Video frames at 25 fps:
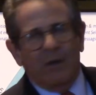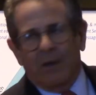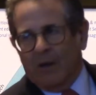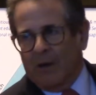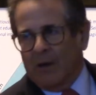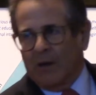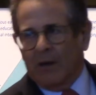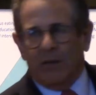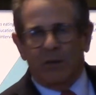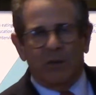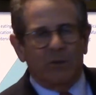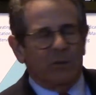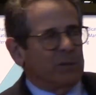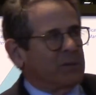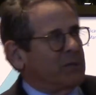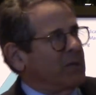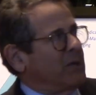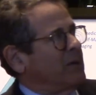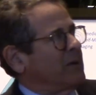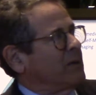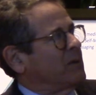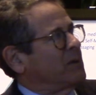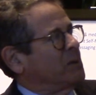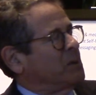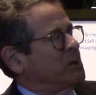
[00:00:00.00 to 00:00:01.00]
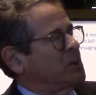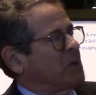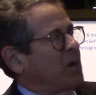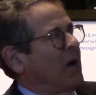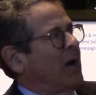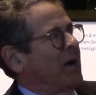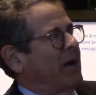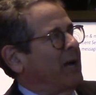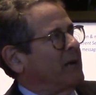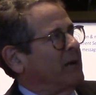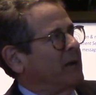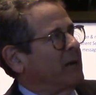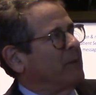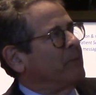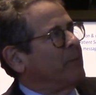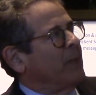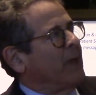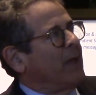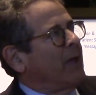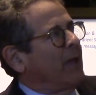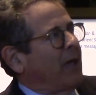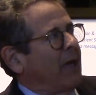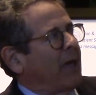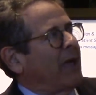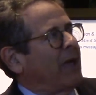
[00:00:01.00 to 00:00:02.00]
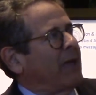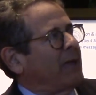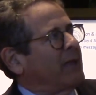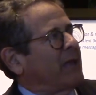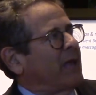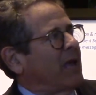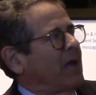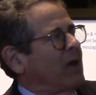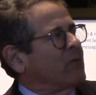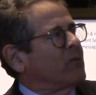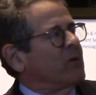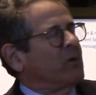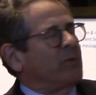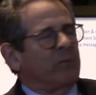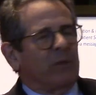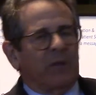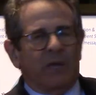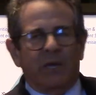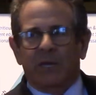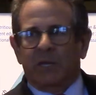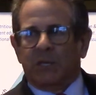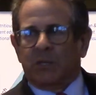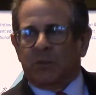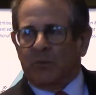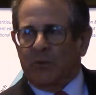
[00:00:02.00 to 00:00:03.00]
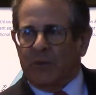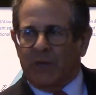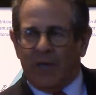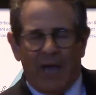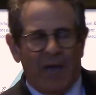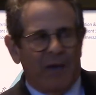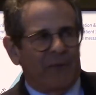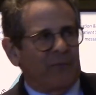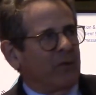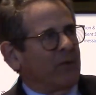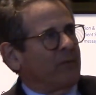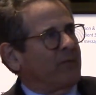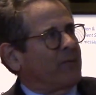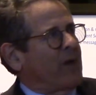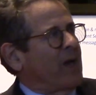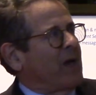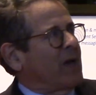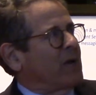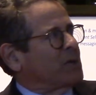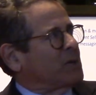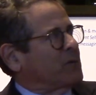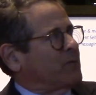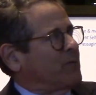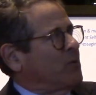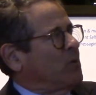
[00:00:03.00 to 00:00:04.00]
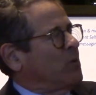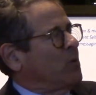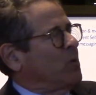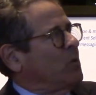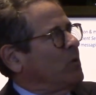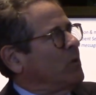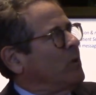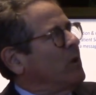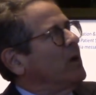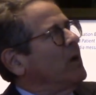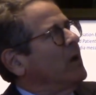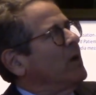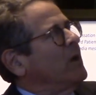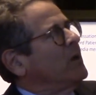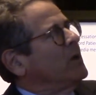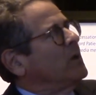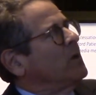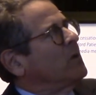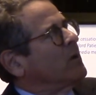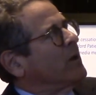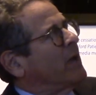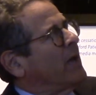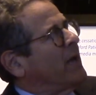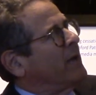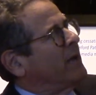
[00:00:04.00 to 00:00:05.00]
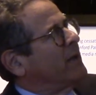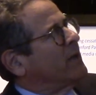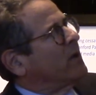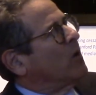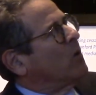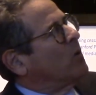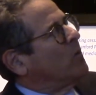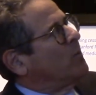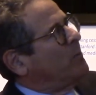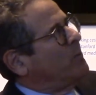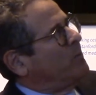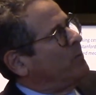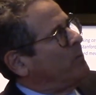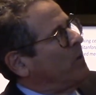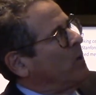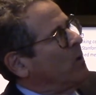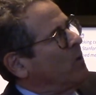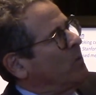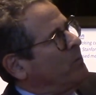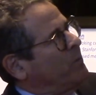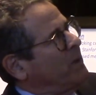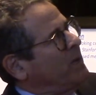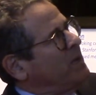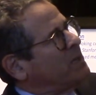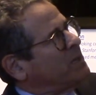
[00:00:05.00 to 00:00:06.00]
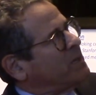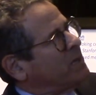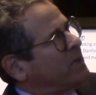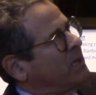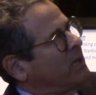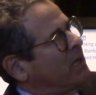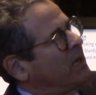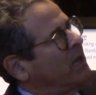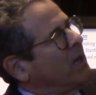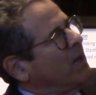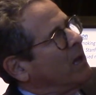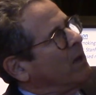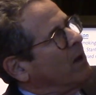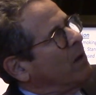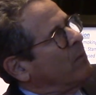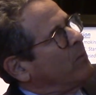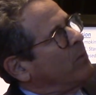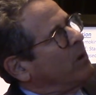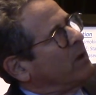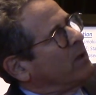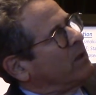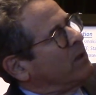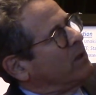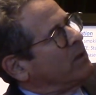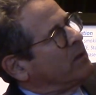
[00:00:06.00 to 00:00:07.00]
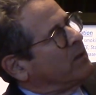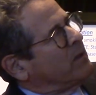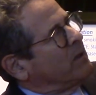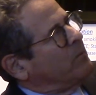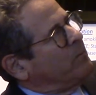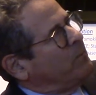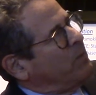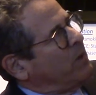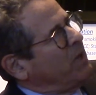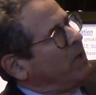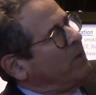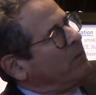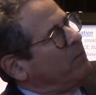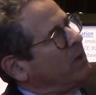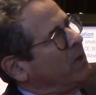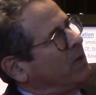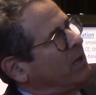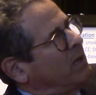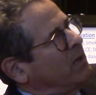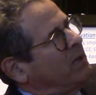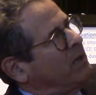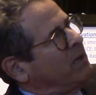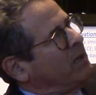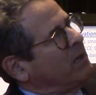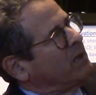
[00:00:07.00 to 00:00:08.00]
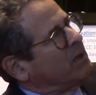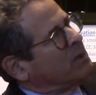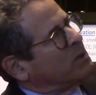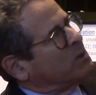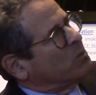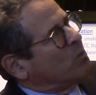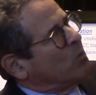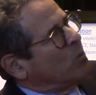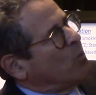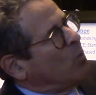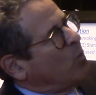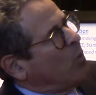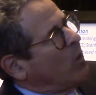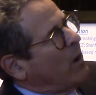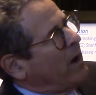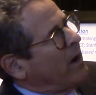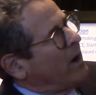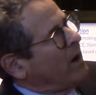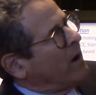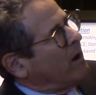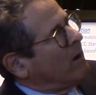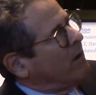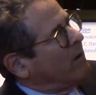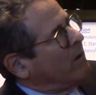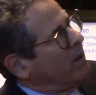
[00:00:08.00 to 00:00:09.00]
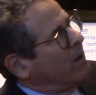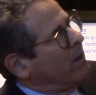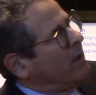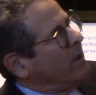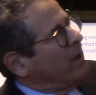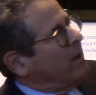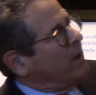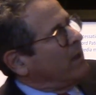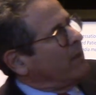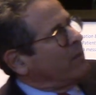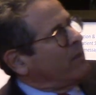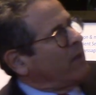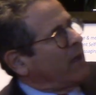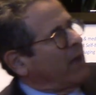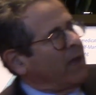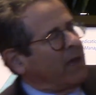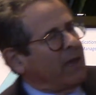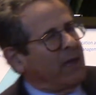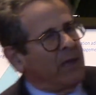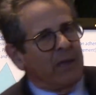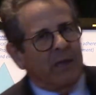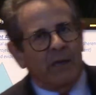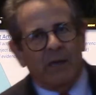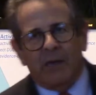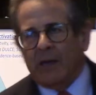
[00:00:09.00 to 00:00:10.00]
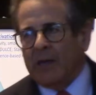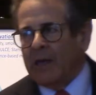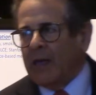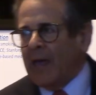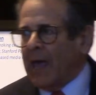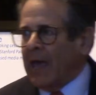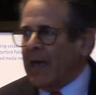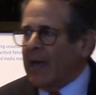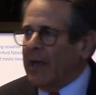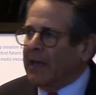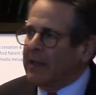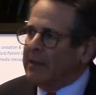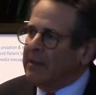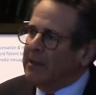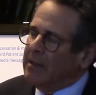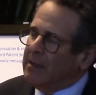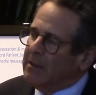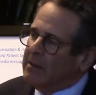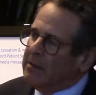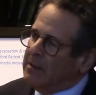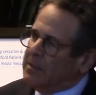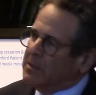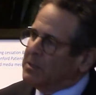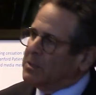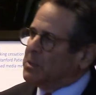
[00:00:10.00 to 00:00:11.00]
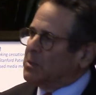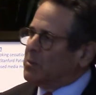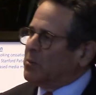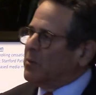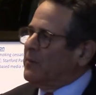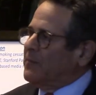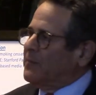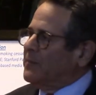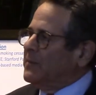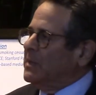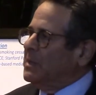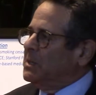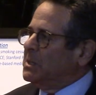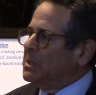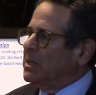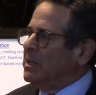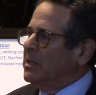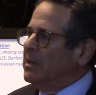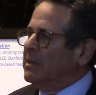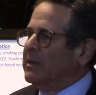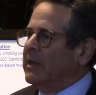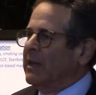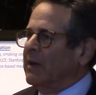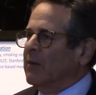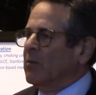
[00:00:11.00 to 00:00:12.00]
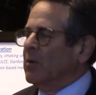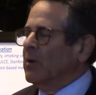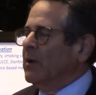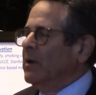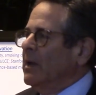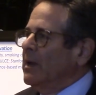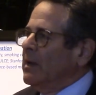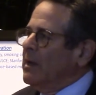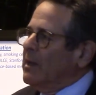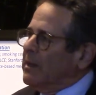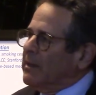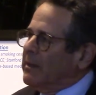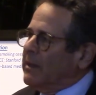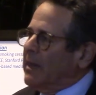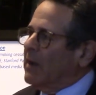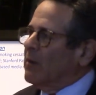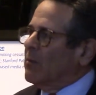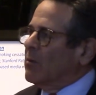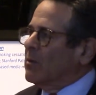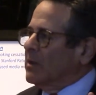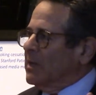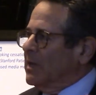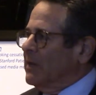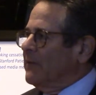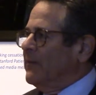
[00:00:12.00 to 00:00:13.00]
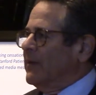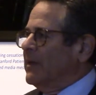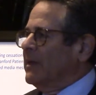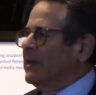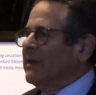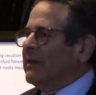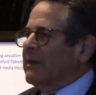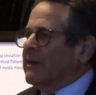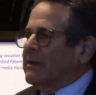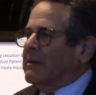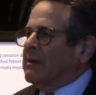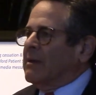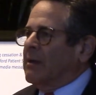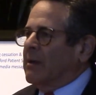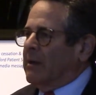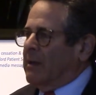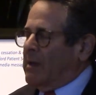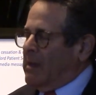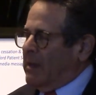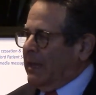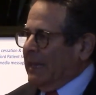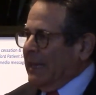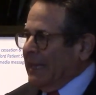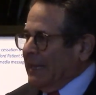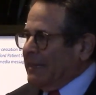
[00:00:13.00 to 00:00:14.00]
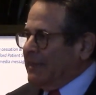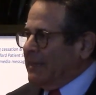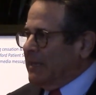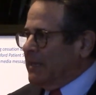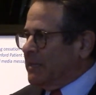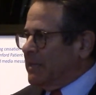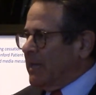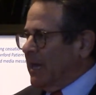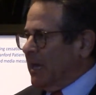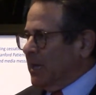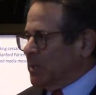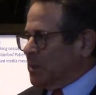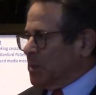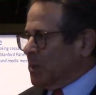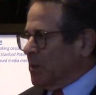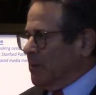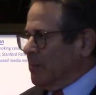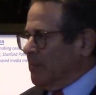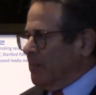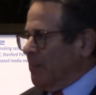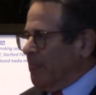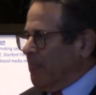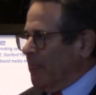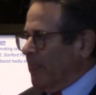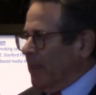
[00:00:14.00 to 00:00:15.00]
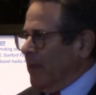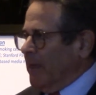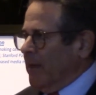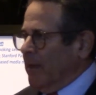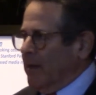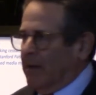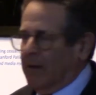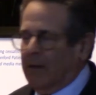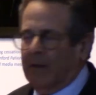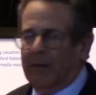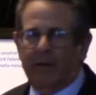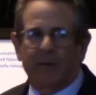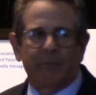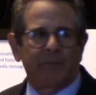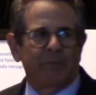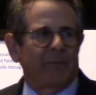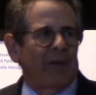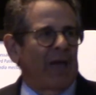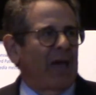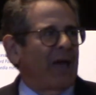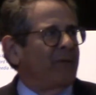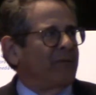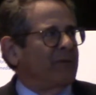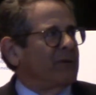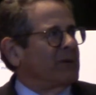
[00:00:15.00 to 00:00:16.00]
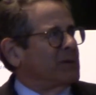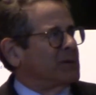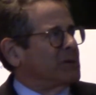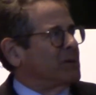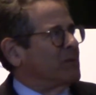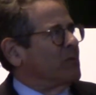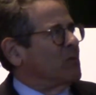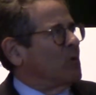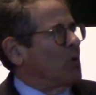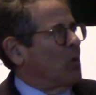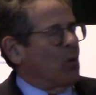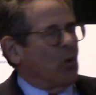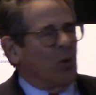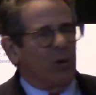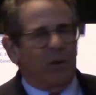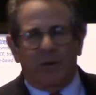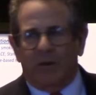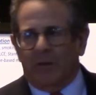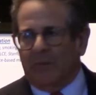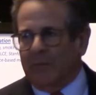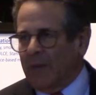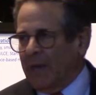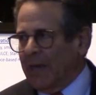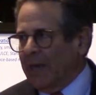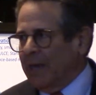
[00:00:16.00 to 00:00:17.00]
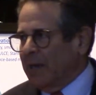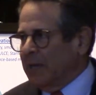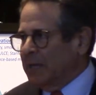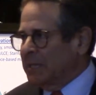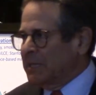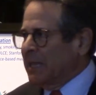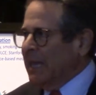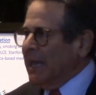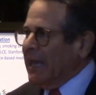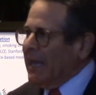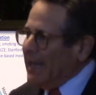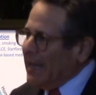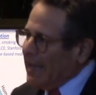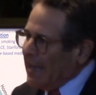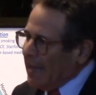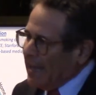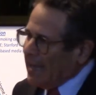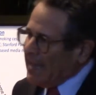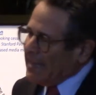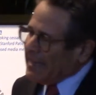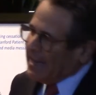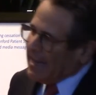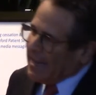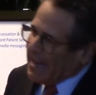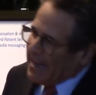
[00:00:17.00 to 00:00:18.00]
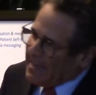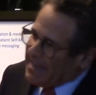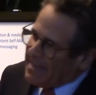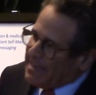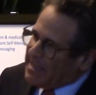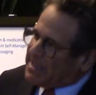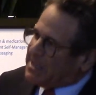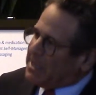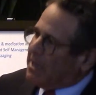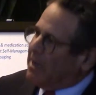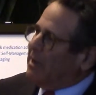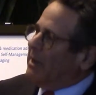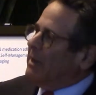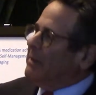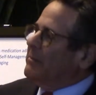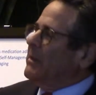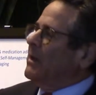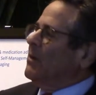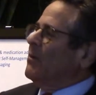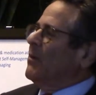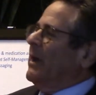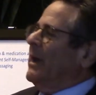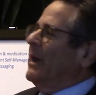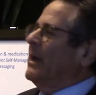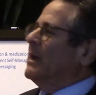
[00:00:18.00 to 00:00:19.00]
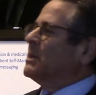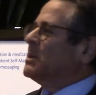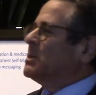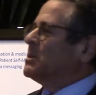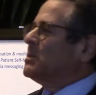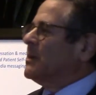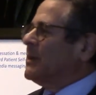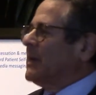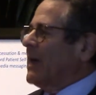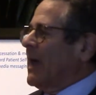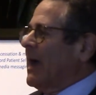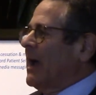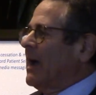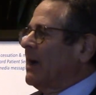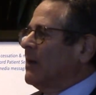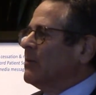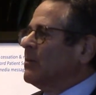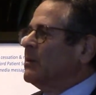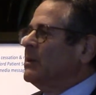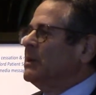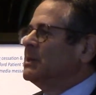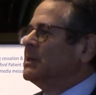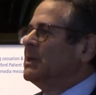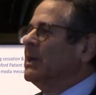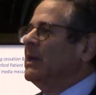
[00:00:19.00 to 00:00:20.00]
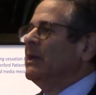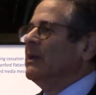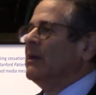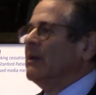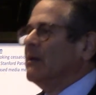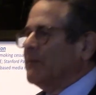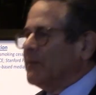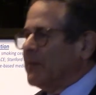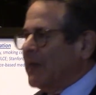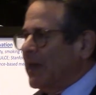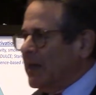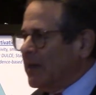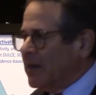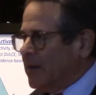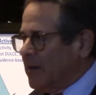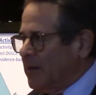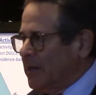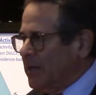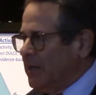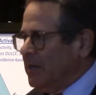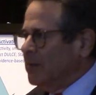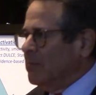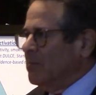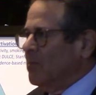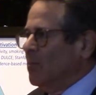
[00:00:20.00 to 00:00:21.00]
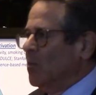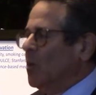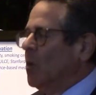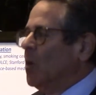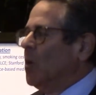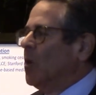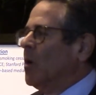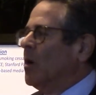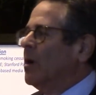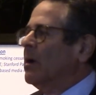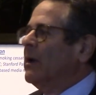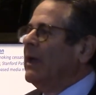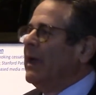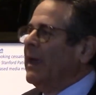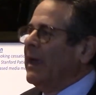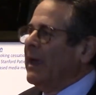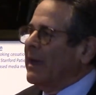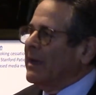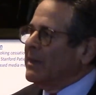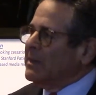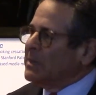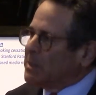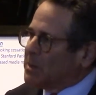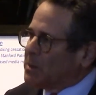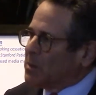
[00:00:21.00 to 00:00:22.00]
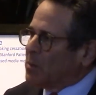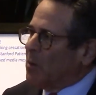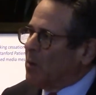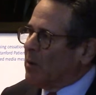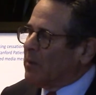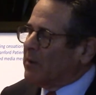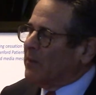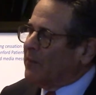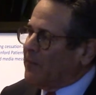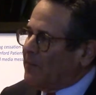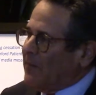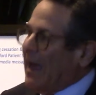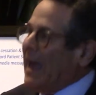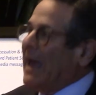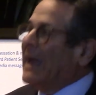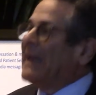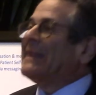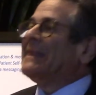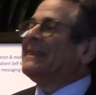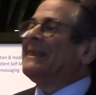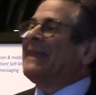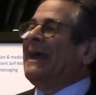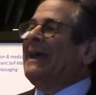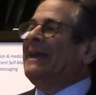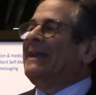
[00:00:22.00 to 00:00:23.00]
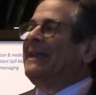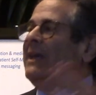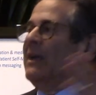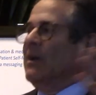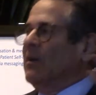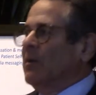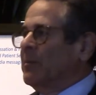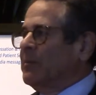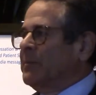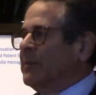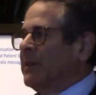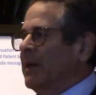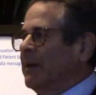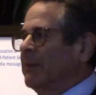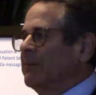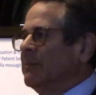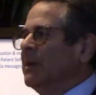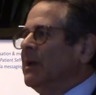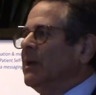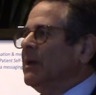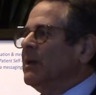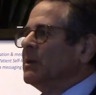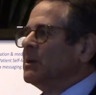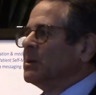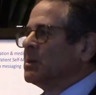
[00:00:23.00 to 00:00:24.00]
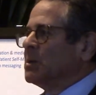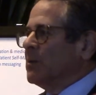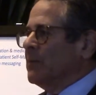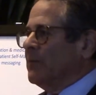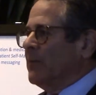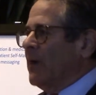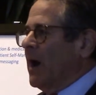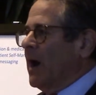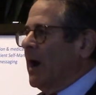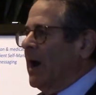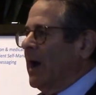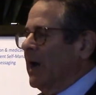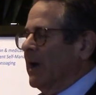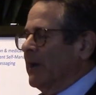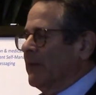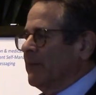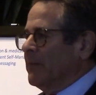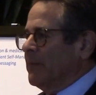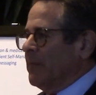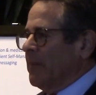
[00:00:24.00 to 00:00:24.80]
You see it in China, and every place we have the fast food, you're getting obesity. But the Pima Indians, where they had this Thrifty Gene, they were living in the desert, having some corn and maize, and anytime there were extra calories, if they could eat more and store the fat, that helped them survive.